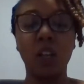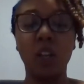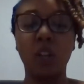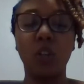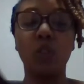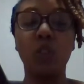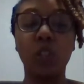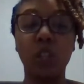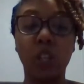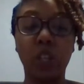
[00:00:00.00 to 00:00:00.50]

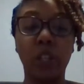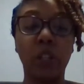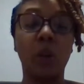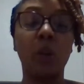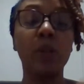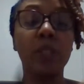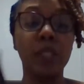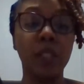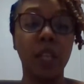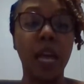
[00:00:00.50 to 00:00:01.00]
you should
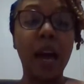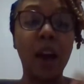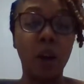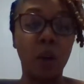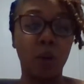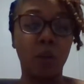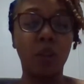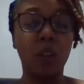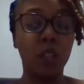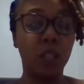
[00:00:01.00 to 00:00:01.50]
close
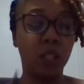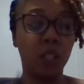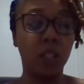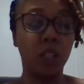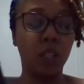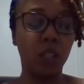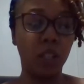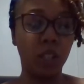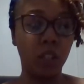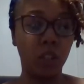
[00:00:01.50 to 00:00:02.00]
out a,
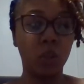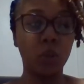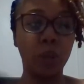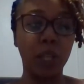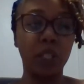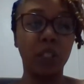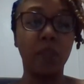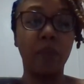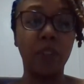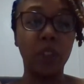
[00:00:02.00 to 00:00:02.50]
a
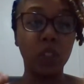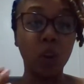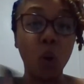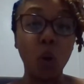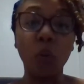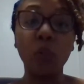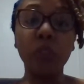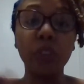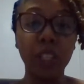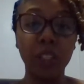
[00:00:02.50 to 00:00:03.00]
situation. If it's
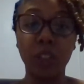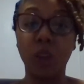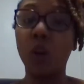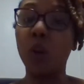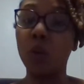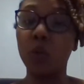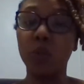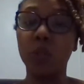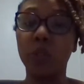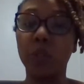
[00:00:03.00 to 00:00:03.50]
over, it's
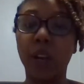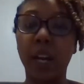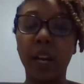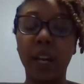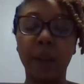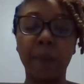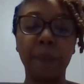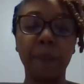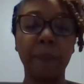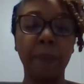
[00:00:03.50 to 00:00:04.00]
over,
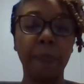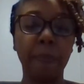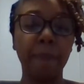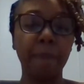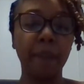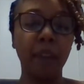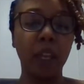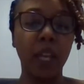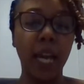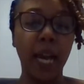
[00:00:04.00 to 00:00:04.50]
right?
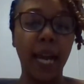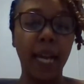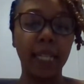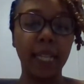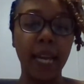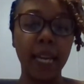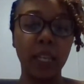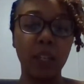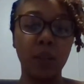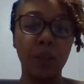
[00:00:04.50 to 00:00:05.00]
I
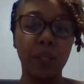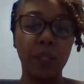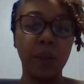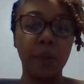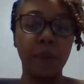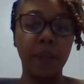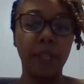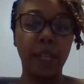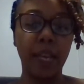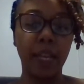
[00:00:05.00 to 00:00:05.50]
like you.
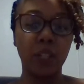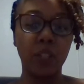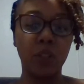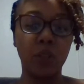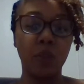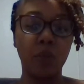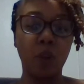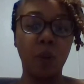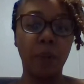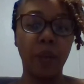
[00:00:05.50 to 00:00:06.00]
Someone likes
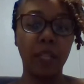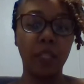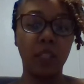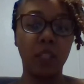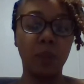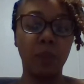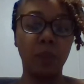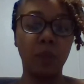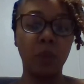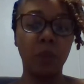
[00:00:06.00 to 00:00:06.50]
you. Romance
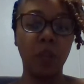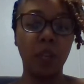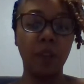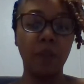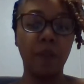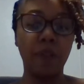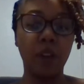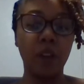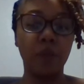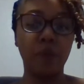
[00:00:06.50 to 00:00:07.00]
is
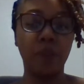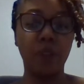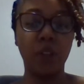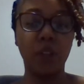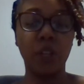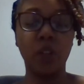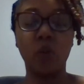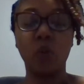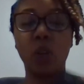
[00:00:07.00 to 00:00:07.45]
blooming. Fun flirting.